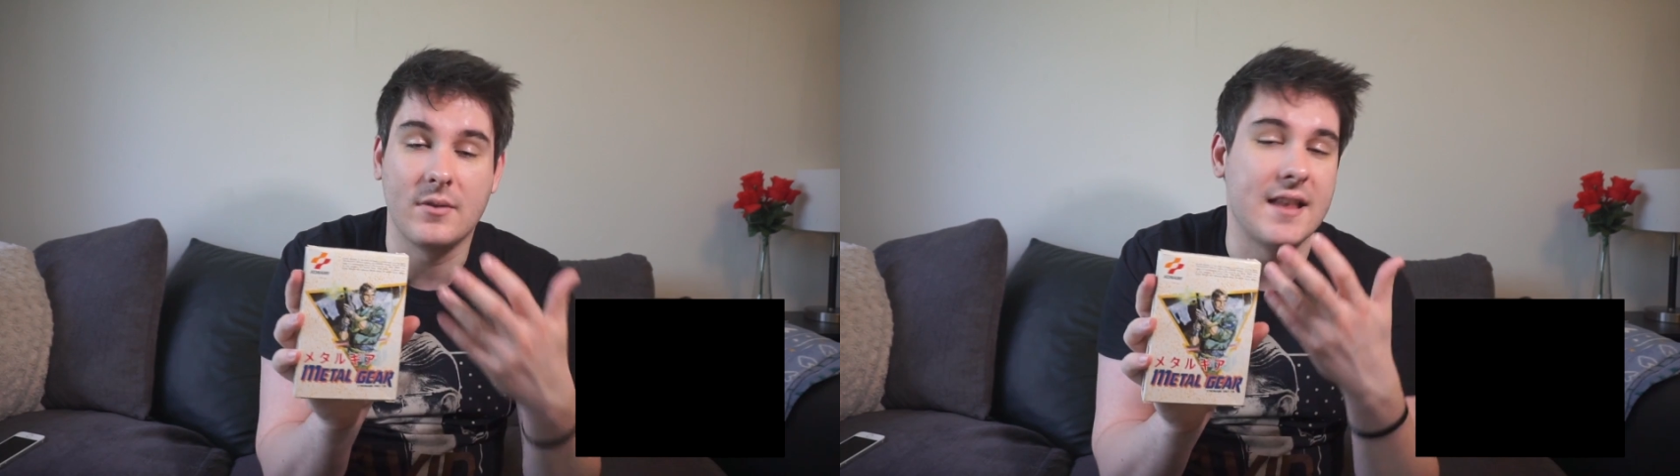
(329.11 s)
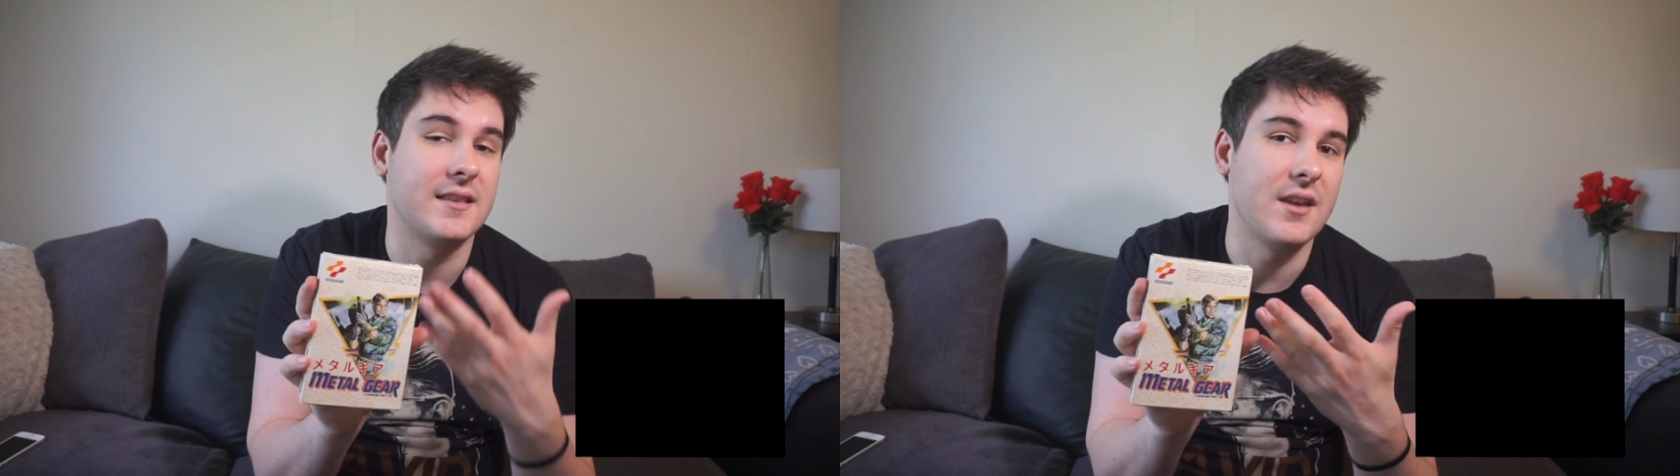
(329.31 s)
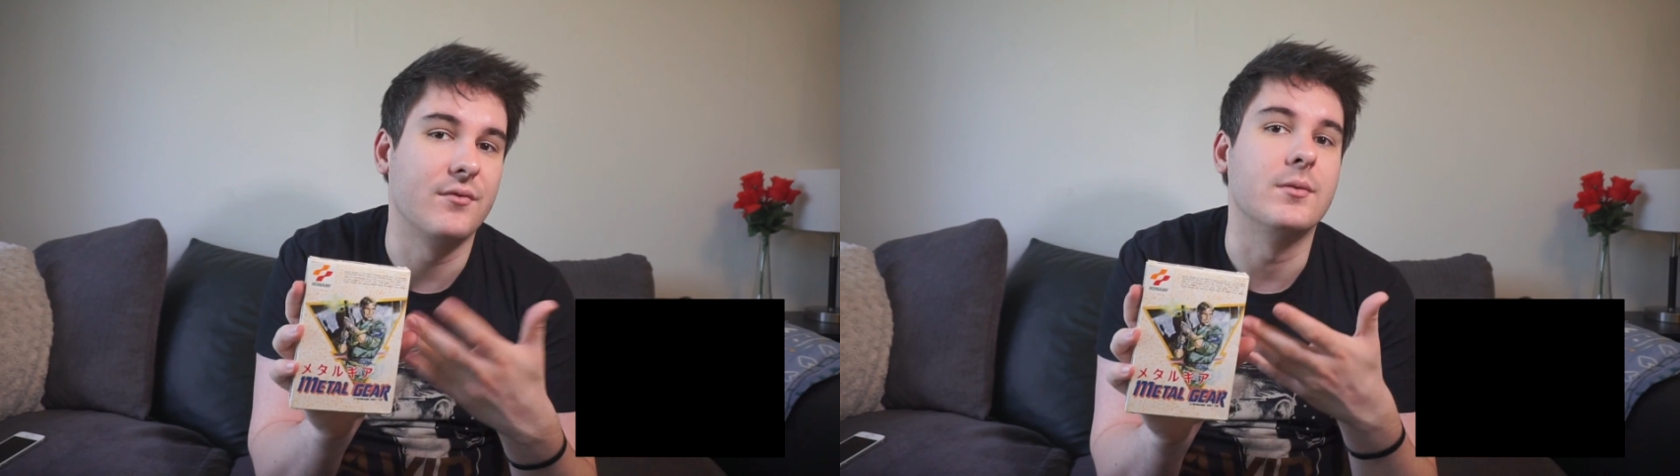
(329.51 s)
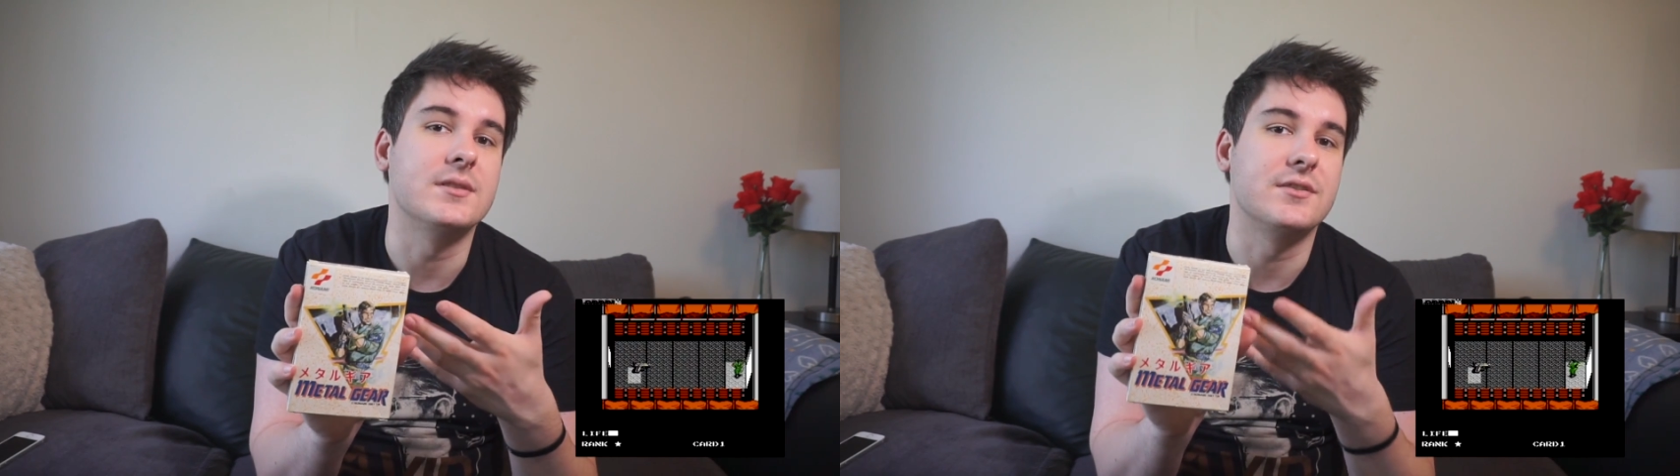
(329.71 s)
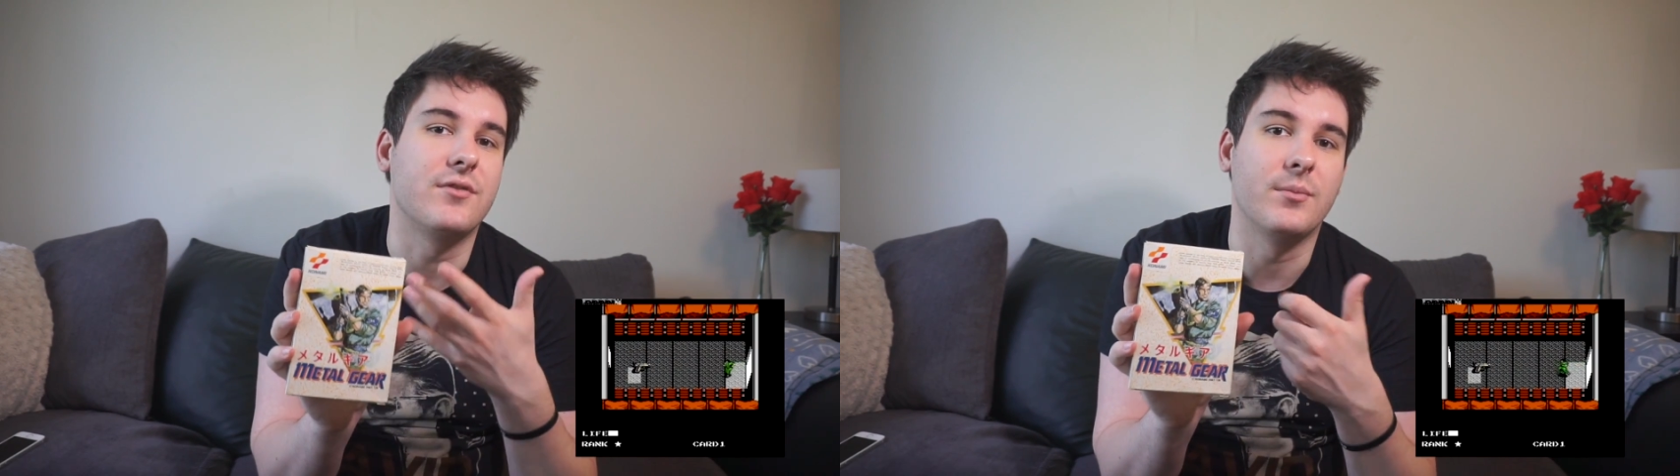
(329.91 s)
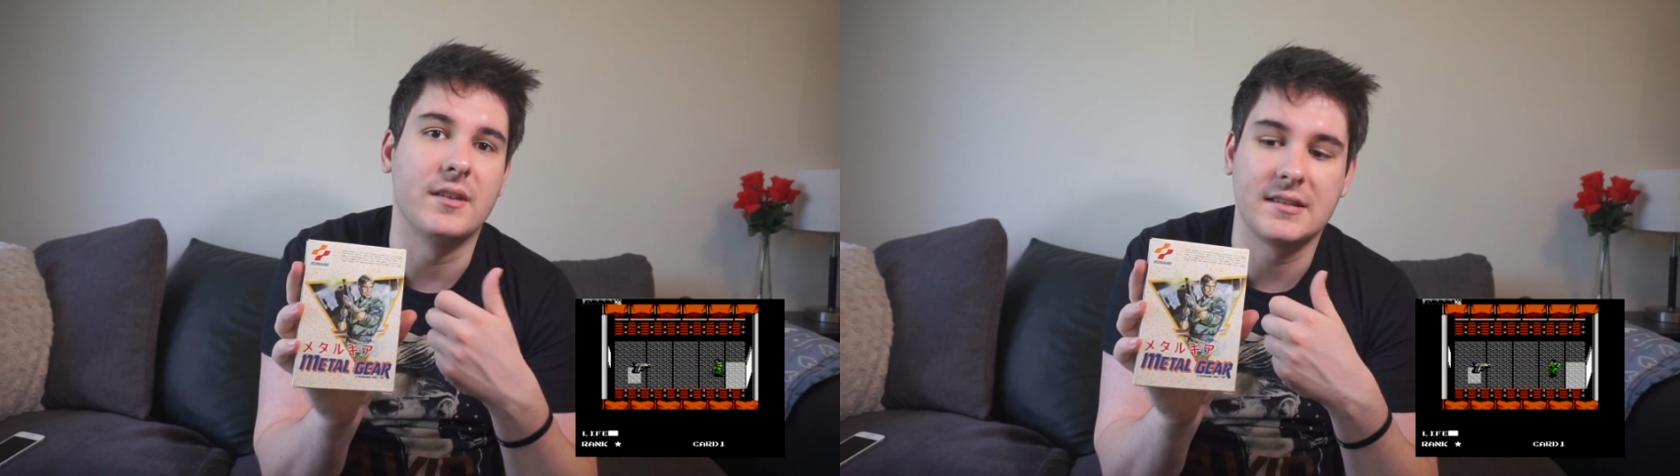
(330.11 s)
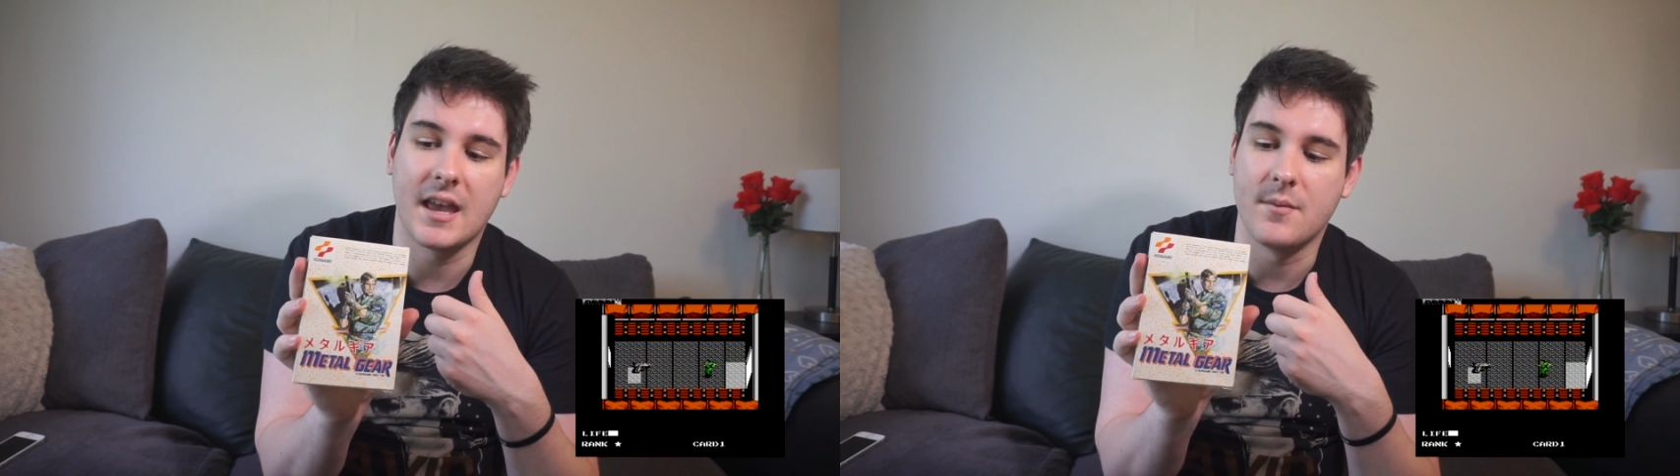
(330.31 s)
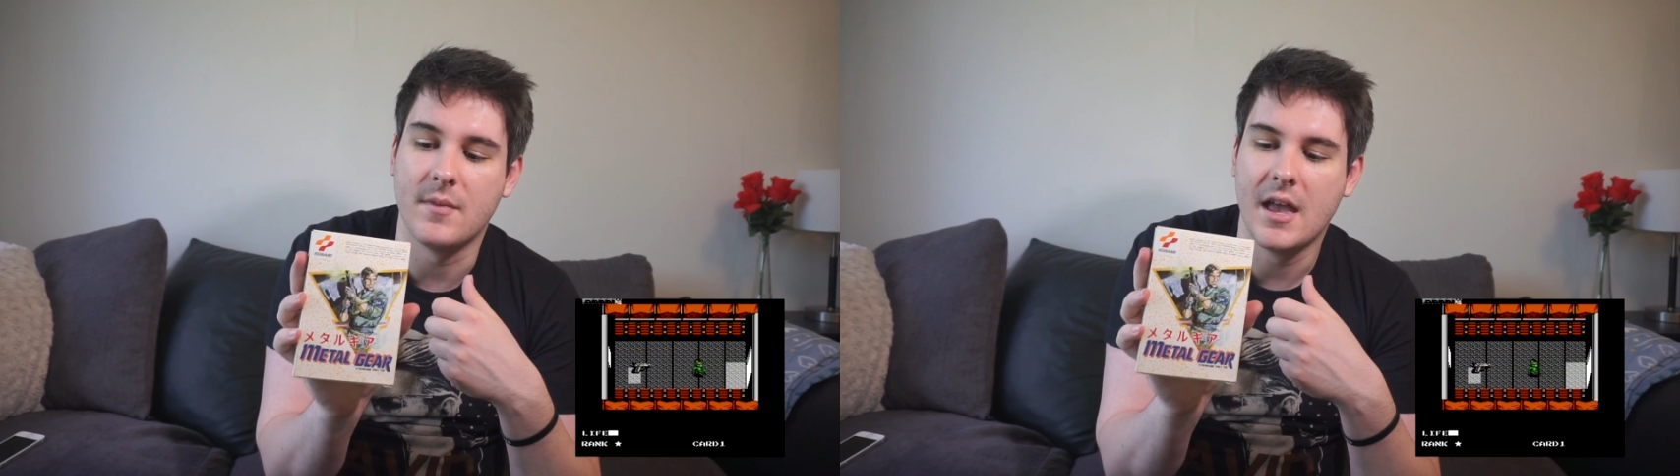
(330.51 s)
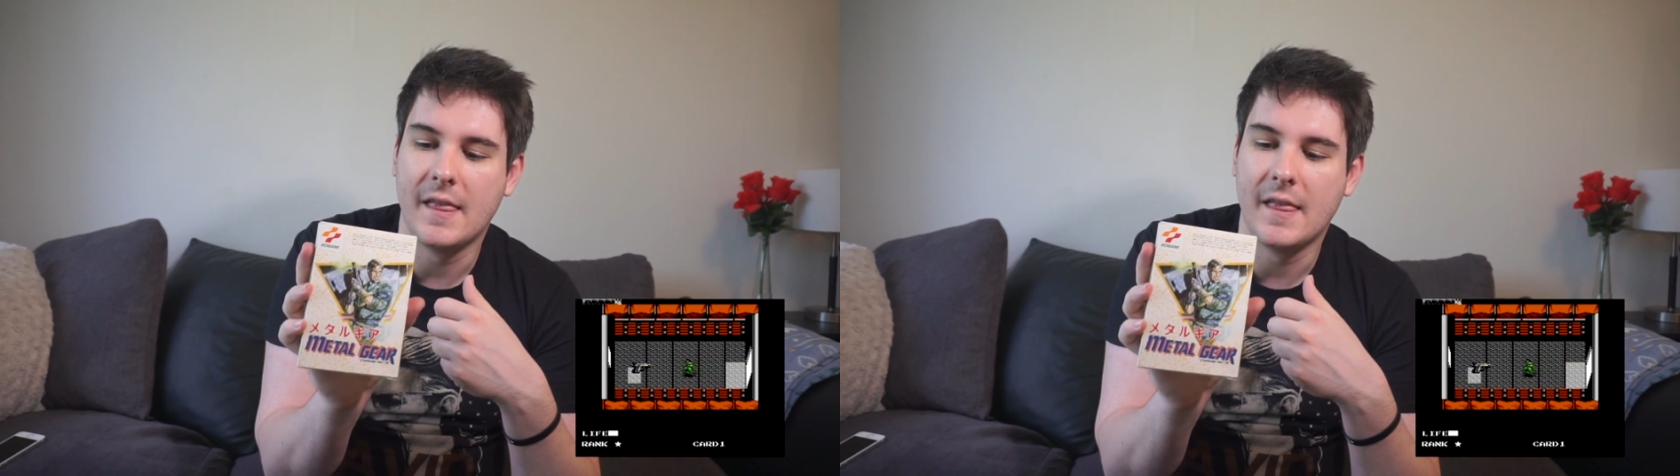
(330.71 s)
had the influences from this game.